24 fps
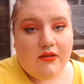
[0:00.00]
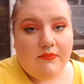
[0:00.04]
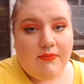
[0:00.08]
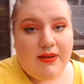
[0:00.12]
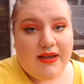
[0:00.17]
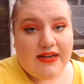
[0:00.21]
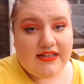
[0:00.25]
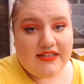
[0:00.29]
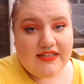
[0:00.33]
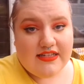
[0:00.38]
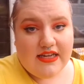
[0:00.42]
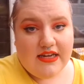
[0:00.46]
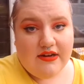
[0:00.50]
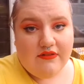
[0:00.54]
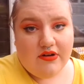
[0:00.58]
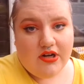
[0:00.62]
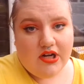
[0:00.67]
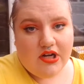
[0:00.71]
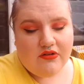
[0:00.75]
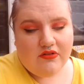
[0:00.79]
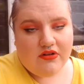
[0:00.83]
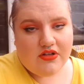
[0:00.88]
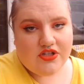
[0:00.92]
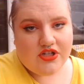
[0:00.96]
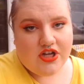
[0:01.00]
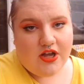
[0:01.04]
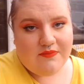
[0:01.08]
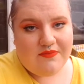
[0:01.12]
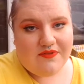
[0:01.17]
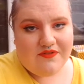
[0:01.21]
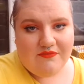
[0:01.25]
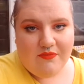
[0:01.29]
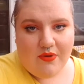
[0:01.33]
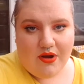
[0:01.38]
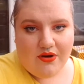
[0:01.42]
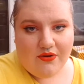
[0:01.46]
Bacteria are a
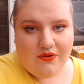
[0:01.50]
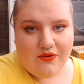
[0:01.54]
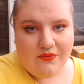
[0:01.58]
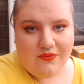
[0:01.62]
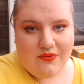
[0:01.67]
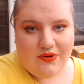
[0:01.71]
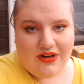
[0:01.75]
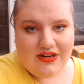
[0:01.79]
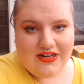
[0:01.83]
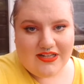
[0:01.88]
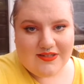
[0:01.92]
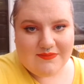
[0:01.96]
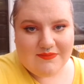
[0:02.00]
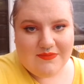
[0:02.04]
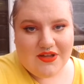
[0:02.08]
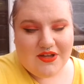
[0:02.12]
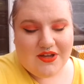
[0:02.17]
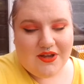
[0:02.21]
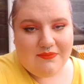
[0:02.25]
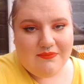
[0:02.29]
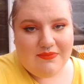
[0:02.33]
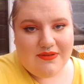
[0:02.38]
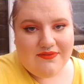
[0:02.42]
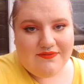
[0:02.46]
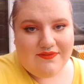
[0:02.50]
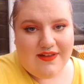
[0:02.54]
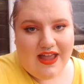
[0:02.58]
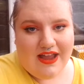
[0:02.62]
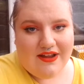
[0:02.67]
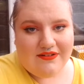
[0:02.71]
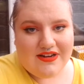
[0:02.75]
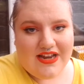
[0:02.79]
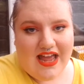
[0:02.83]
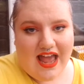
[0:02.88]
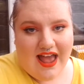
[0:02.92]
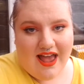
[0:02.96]
type of microorganism that can be
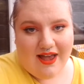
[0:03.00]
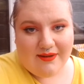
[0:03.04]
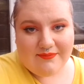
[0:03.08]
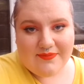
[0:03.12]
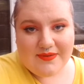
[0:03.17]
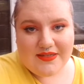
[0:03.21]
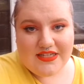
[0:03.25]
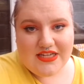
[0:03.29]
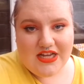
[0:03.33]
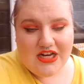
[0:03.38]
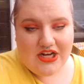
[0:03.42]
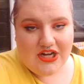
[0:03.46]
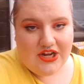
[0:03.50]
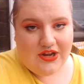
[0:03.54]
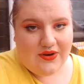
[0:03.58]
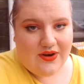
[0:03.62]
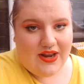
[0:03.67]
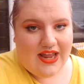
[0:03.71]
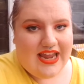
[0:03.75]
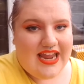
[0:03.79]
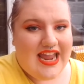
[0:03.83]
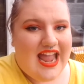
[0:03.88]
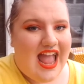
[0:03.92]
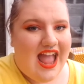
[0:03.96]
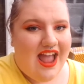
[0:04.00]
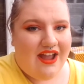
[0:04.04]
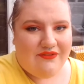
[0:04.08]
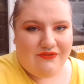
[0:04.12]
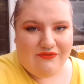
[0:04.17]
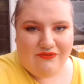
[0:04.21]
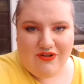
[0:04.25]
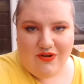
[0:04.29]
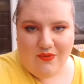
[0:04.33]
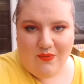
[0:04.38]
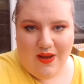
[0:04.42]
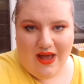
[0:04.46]
found absolutely
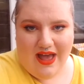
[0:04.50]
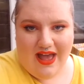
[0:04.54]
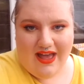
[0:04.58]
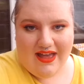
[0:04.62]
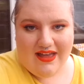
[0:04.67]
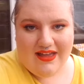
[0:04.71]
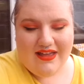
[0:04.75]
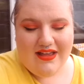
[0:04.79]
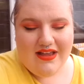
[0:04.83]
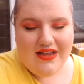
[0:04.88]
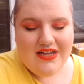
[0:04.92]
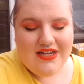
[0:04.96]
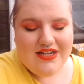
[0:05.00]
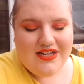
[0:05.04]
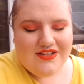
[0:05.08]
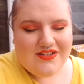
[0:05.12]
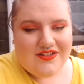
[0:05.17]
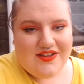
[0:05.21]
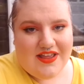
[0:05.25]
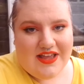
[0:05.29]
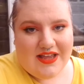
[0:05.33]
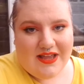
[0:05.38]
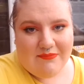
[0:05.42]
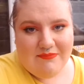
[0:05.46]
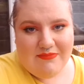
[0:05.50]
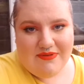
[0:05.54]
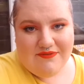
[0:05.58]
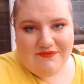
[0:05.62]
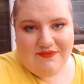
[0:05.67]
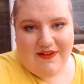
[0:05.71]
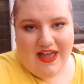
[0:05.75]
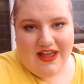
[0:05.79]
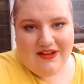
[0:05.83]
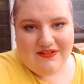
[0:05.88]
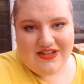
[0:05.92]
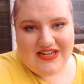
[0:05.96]
everywhere. So they can be
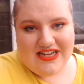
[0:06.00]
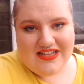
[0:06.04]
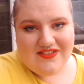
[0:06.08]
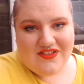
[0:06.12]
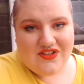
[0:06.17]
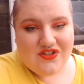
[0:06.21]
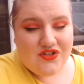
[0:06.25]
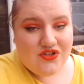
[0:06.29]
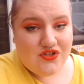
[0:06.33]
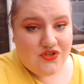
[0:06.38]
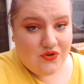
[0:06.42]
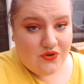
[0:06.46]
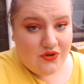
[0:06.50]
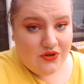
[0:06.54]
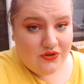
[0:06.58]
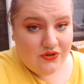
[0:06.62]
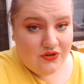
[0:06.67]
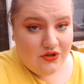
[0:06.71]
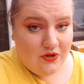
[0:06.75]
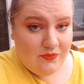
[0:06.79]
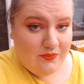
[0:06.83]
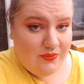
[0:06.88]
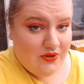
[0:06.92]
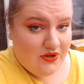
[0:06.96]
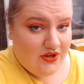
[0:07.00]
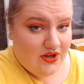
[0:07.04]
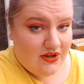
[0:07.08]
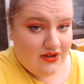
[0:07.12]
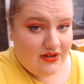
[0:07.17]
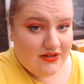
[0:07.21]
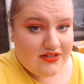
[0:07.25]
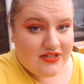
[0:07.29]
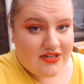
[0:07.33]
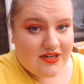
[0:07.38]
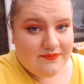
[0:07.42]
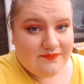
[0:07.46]
found in the soil up your
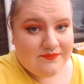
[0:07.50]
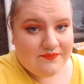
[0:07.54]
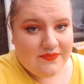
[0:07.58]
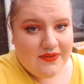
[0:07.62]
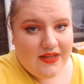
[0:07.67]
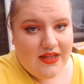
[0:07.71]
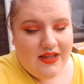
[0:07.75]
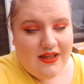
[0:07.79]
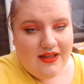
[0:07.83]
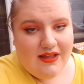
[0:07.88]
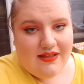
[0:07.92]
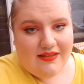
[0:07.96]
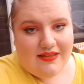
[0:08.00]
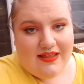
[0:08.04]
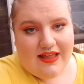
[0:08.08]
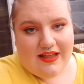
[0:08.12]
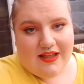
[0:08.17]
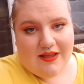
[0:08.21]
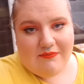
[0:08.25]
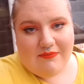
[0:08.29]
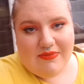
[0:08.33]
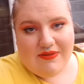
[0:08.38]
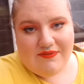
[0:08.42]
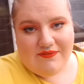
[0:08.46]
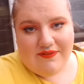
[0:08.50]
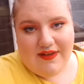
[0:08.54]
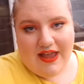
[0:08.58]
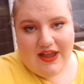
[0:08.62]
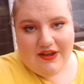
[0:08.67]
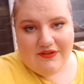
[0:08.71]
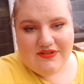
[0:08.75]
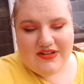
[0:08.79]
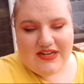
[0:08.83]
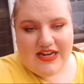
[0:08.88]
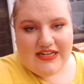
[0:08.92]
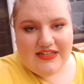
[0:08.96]
garden, they can be
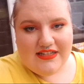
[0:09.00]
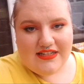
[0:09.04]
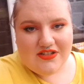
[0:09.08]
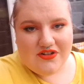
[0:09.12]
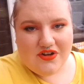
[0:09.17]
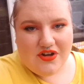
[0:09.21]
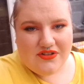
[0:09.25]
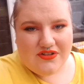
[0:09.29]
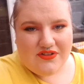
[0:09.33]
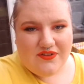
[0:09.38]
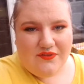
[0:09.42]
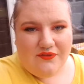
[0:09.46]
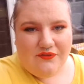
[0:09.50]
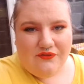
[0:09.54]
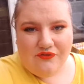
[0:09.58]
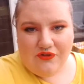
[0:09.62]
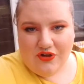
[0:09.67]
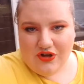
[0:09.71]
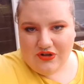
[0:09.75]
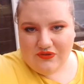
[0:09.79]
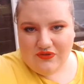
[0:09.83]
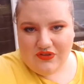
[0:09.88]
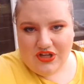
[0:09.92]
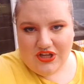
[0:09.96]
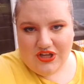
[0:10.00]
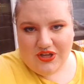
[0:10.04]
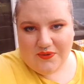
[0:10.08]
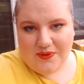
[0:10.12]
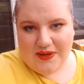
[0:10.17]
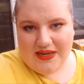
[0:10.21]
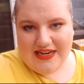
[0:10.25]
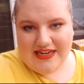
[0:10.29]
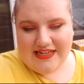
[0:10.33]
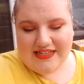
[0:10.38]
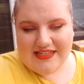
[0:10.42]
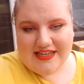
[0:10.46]
found inside the food that you
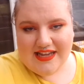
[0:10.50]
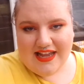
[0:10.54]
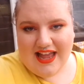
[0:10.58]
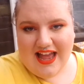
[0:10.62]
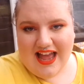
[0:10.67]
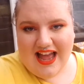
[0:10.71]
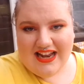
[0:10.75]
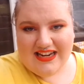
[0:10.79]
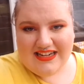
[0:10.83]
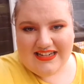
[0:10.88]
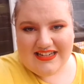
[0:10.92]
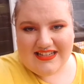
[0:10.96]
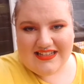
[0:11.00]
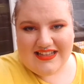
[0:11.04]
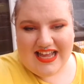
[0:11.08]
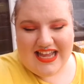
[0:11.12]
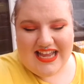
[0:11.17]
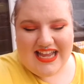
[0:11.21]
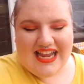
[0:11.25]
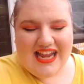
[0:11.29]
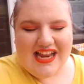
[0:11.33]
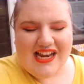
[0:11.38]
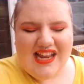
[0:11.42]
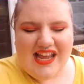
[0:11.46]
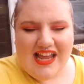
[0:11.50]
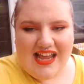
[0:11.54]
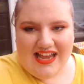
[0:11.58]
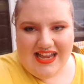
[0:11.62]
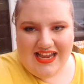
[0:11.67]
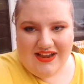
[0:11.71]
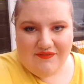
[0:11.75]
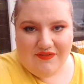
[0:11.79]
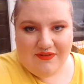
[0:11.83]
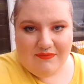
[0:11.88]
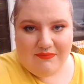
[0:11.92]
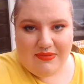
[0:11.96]
eat, and they can
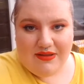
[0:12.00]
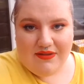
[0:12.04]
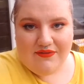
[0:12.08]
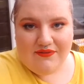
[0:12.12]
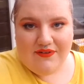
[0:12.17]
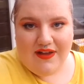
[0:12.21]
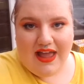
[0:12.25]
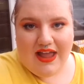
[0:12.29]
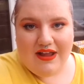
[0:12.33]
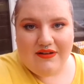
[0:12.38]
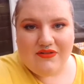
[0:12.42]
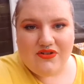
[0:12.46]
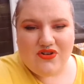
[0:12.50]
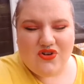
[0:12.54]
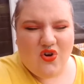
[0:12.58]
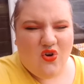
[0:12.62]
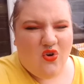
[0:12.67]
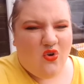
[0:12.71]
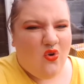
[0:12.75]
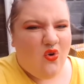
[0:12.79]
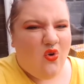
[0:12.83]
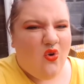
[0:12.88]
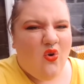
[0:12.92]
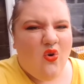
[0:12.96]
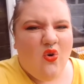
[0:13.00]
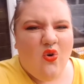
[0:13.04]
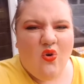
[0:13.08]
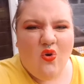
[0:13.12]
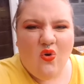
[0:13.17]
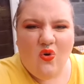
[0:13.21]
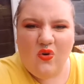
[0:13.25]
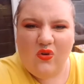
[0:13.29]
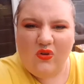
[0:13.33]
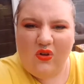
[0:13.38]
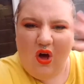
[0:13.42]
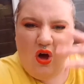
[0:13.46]
even be found
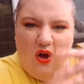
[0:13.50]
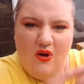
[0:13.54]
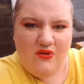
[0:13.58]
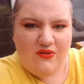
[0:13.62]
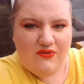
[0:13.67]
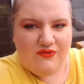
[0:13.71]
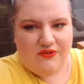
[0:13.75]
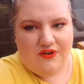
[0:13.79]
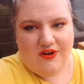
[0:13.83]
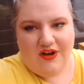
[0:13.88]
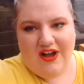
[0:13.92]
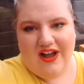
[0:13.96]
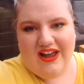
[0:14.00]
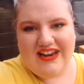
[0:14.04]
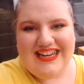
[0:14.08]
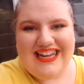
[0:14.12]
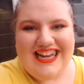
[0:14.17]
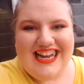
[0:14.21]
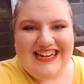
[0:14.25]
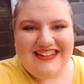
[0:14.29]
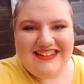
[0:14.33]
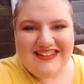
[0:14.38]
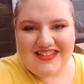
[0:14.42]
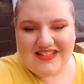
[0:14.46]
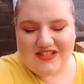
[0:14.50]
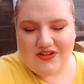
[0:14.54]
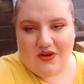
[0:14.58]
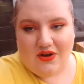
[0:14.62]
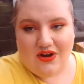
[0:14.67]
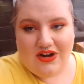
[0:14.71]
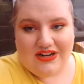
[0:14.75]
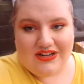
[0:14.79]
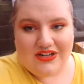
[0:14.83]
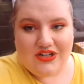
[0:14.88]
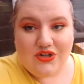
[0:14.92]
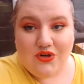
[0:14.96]
all over and
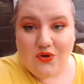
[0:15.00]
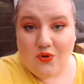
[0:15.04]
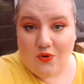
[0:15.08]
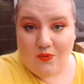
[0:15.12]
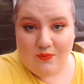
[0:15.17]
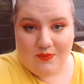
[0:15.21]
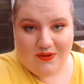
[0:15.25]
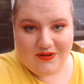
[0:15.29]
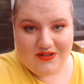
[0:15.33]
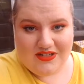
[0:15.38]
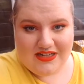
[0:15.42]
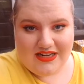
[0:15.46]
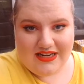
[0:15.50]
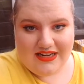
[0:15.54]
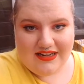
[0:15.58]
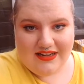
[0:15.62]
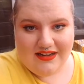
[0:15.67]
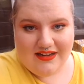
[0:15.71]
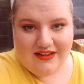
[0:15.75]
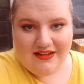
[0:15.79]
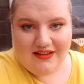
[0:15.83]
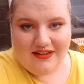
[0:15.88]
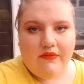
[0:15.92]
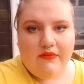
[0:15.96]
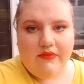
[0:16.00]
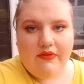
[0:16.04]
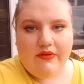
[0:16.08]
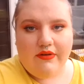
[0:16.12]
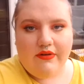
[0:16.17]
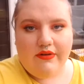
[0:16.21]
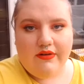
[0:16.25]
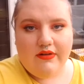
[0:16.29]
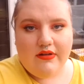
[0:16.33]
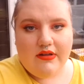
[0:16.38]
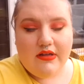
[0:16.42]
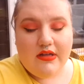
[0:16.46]
inside your body.
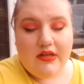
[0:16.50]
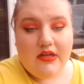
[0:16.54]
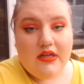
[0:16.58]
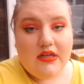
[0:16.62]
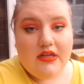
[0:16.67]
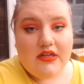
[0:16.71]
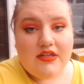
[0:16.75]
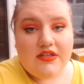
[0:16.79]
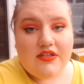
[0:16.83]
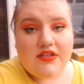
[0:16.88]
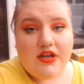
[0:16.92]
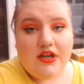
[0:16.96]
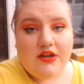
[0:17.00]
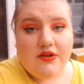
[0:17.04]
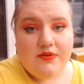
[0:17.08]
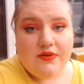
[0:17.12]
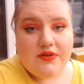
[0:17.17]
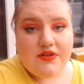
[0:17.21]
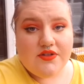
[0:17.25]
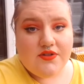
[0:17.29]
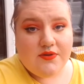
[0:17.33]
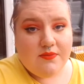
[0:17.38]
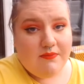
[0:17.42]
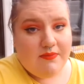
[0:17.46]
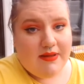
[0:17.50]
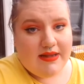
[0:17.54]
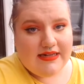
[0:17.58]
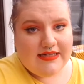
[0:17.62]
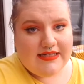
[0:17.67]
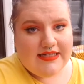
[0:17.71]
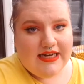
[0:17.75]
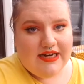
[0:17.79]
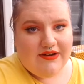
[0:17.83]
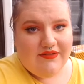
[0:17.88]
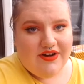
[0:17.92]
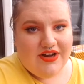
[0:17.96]
So some
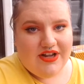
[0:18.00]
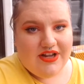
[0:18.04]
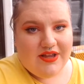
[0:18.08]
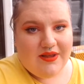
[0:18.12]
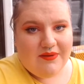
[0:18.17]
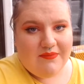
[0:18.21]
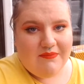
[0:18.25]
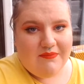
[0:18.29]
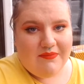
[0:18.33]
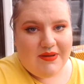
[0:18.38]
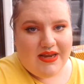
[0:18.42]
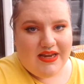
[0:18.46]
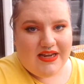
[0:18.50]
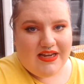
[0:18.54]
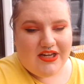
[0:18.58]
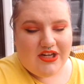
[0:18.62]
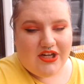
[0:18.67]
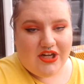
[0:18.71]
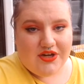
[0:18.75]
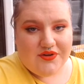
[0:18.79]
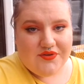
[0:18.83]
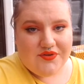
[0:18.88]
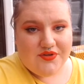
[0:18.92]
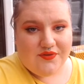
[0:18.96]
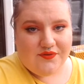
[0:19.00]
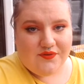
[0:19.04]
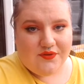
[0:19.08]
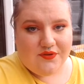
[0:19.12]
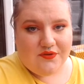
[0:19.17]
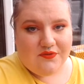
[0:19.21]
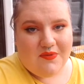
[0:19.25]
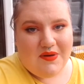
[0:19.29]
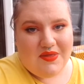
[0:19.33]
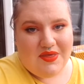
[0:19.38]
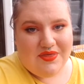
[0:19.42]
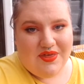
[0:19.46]
bacteria can be
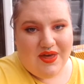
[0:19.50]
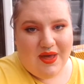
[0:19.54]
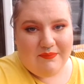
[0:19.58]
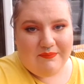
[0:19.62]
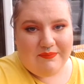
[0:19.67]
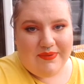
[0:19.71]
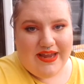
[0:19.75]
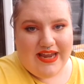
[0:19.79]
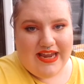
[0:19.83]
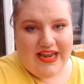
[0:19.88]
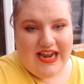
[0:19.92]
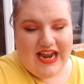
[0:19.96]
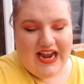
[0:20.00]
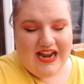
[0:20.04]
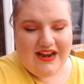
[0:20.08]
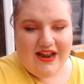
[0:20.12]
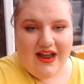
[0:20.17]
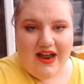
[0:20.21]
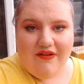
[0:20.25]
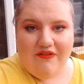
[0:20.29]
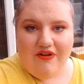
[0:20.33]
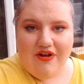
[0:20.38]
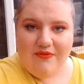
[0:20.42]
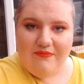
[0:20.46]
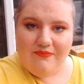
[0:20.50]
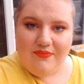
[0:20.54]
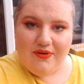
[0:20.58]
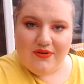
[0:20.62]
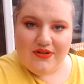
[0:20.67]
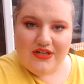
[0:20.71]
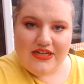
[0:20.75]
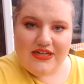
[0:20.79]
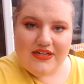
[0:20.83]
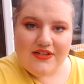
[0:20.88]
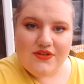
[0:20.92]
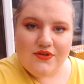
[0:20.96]
useful, whether that be in our own
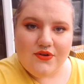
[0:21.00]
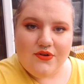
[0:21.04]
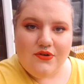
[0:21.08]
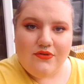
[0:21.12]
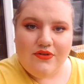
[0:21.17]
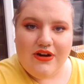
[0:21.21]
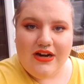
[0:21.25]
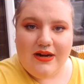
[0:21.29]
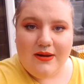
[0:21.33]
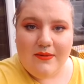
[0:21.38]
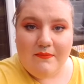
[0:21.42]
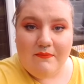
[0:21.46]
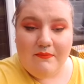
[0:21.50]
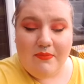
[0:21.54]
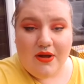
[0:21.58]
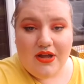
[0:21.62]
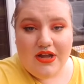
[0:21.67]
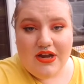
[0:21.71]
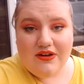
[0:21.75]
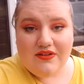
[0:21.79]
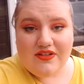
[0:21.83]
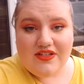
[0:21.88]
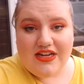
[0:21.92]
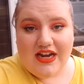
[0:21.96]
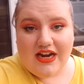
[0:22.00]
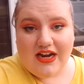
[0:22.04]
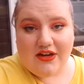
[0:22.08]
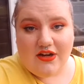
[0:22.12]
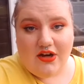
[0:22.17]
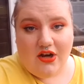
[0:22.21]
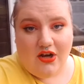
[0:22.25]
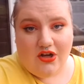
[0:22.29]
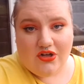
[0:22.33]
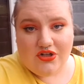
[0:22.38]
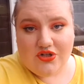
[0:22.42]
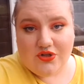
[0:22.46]
bodies or in
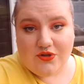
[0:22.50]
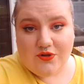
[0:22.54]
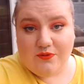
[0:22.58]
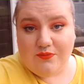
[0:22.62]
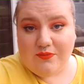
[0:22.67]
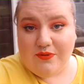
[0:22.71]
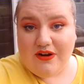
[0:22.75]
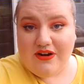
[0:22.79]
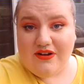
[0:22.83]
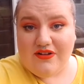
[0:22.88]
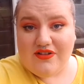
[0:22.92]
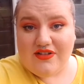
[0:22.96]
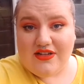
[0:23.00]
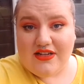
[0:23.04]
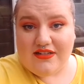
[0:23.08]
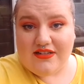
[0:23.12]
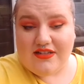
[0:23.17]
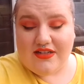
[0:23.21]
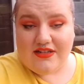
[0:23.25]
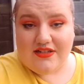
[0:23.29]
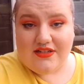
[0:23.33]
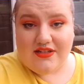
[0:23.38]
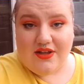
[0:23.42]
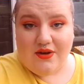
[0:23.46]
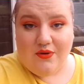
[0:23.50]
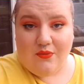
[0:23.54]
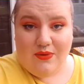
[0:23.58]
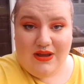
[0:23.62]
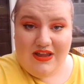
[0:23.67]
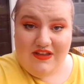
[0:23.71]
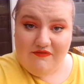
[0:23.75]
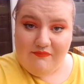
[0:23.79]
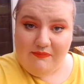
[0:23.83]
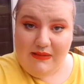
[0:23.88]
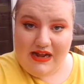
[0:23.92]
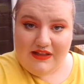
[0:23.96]
biotechnological processes that
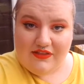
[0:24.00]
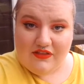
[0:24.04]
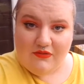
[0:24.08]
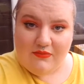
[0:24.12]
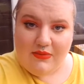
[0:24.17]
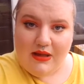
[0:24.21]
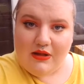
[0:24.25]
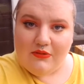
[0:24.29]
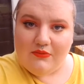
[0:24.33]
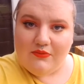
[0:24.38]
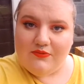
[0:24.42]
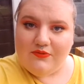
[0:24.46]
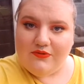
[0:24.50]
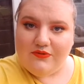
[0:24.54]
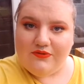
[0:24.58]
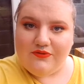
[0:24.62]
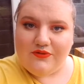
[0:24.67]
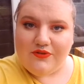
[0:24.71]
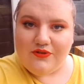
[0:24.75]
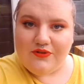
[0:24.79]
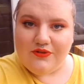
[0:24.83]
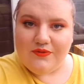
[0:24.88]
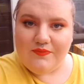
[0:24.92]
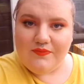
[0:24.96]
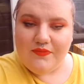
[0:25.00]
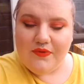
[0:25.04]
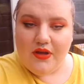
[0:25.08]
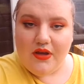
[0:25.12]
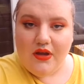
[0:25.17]
we've made them helpful for,